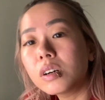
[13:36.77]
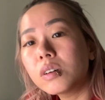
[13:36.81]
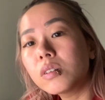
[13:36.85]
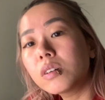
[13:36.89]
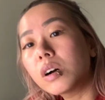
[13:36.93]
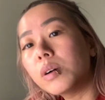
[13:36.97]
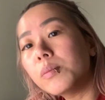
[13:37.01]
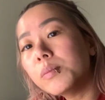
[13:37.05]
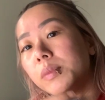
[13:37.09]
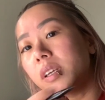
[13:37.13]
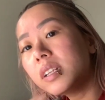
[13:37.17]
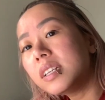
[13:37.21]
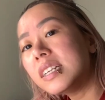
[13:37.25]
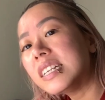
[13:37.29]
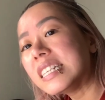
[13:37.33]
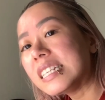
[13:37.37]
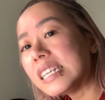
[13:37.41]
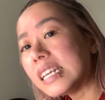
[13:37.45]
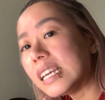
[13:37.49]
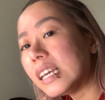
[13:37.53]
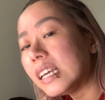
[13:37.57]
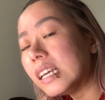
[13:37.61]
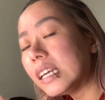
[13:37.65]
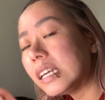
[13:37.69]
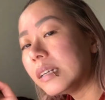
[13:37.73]

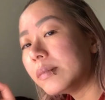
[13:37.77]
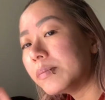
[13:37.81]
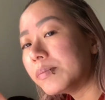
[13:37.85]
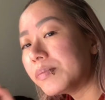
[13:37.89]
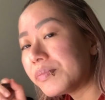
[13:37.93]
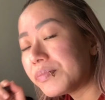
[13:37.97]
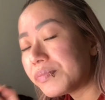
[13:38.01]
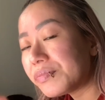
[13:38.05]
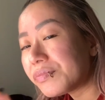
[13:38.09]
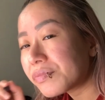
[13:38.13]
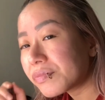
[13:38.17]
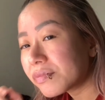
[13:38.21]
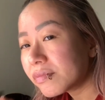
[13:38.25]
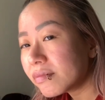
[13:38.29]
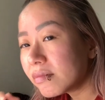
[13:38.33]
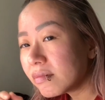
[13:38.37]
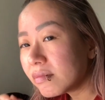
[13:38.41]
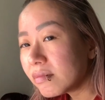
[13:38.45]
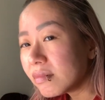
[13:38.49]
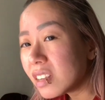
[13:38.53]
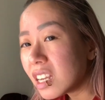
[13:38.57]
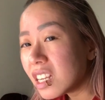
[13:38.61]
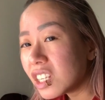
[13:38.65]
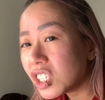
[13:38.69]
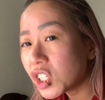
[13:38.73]
community
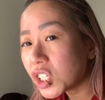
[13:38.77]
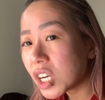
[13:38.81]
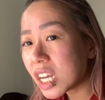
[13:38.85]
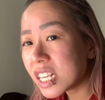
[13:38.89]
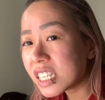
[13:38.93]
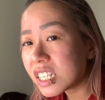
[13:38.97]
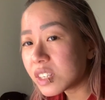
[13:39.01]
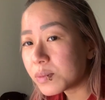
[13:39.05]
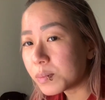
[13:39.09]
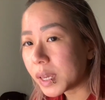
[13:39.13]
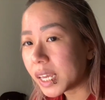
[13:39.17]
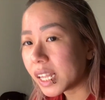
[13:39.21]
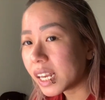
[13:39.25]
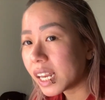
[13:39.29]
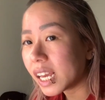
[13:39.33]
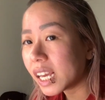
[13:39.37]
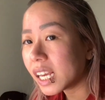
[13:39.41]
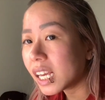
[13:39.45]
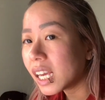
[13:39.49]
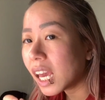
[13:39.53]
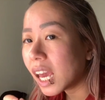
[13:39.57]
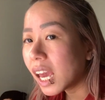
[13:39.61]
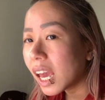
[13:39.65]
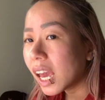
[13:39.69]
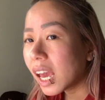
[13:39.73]
transmission,